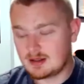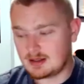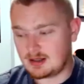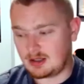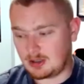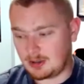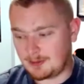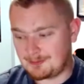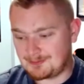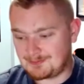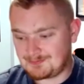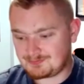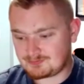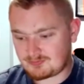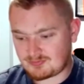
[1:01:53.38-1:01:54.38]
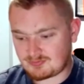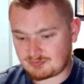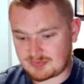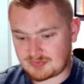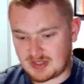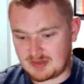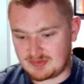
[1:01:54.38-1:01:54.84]

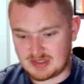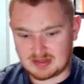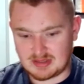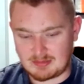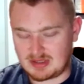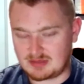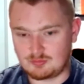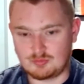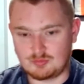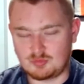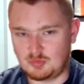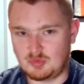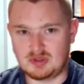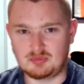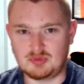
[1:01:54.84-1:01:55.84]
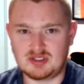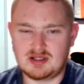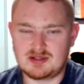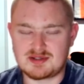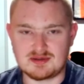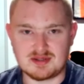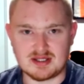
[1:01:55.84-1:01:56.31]
And then, I mean, what
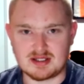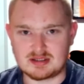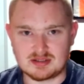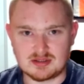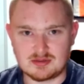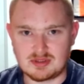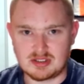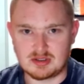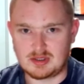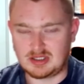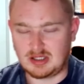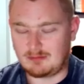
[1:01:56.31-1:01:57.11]
else are they going to do to you on